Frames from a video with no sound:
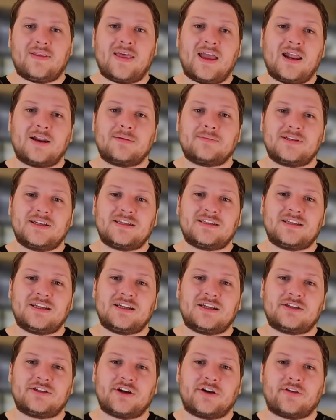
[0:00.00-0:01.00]
end up teasing
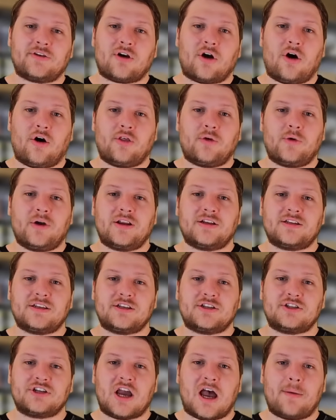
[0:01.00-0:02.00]
each other all the way to the
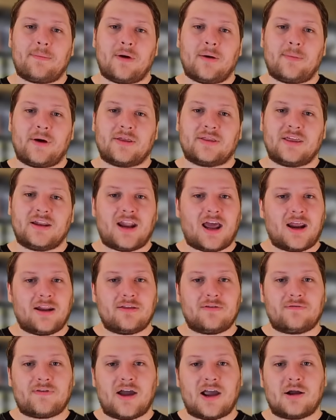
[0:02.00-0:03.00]
shop about the night of the
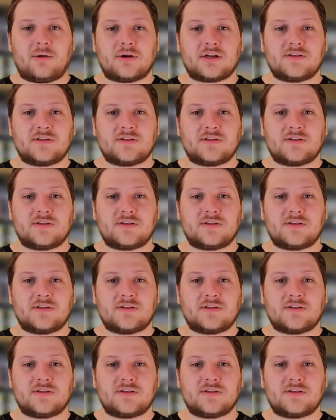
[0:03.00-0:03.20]
fireworks